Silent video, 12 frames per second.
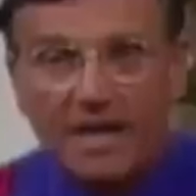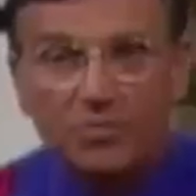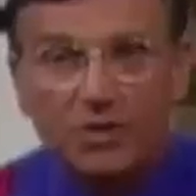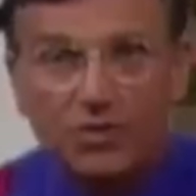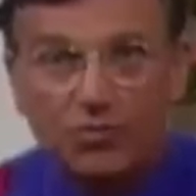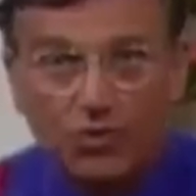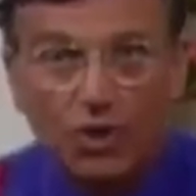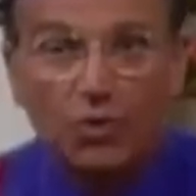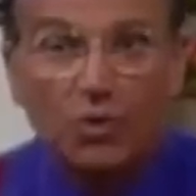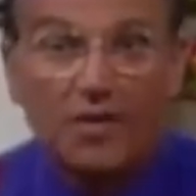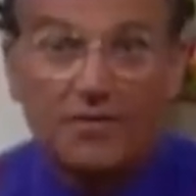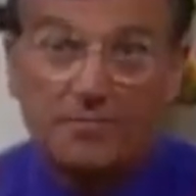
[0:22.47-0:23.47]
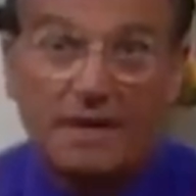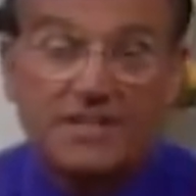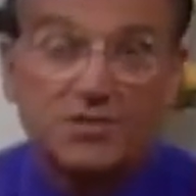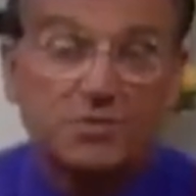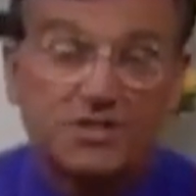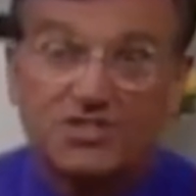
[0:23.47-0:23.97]
made with a roux on the
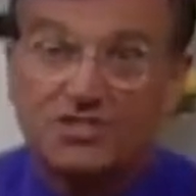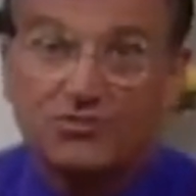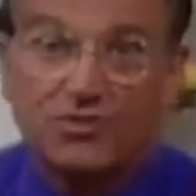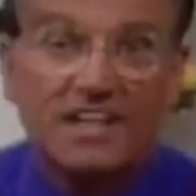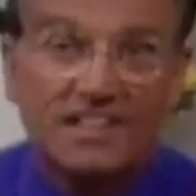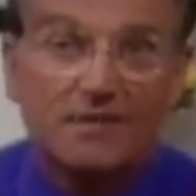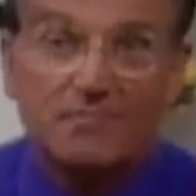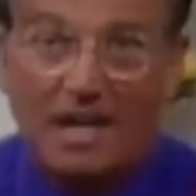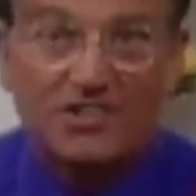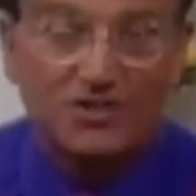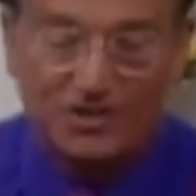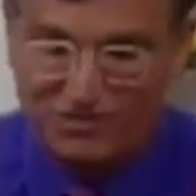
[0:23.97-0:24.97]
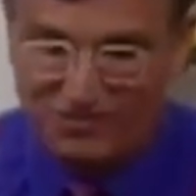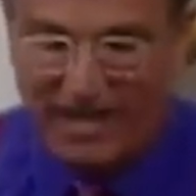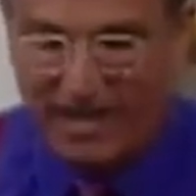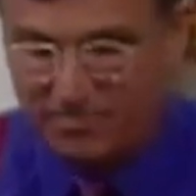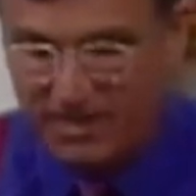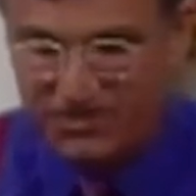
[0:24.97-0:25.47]
base, which is really the butter and the
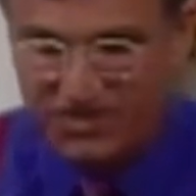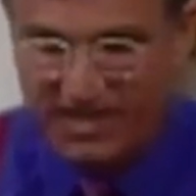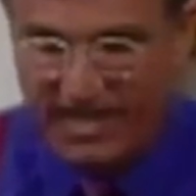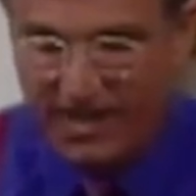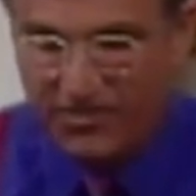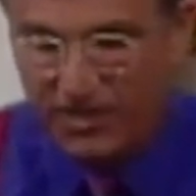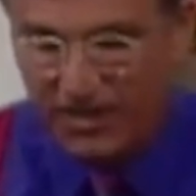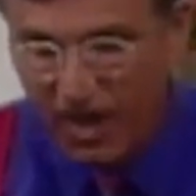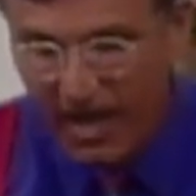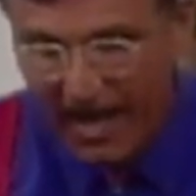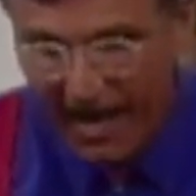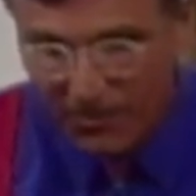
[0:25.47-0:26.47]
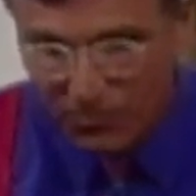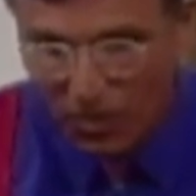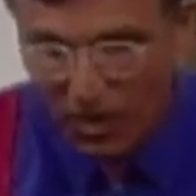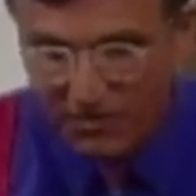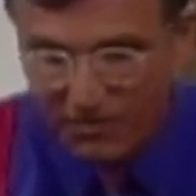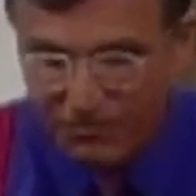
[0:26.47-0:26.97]
flour mixed together. And
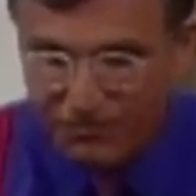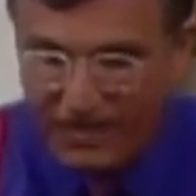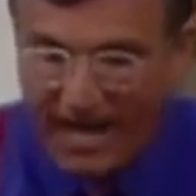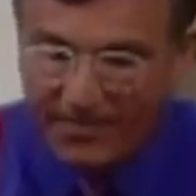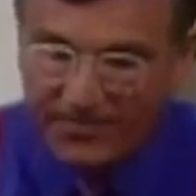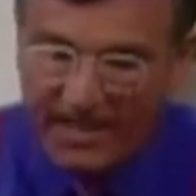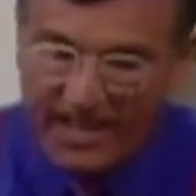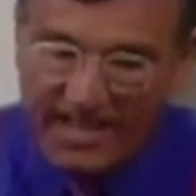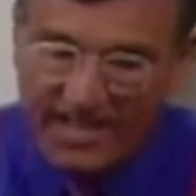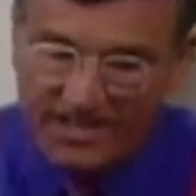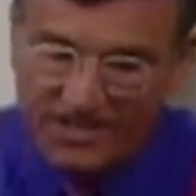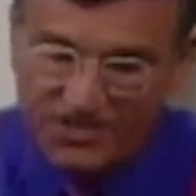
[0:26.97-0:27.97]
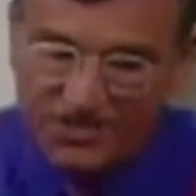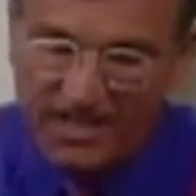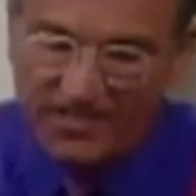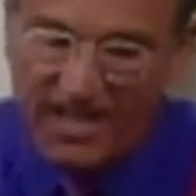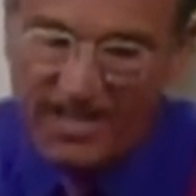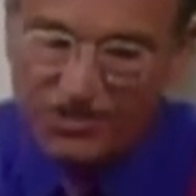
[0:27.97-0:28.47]
what fat there is
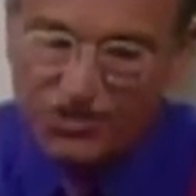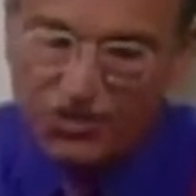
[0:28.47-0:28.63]
in that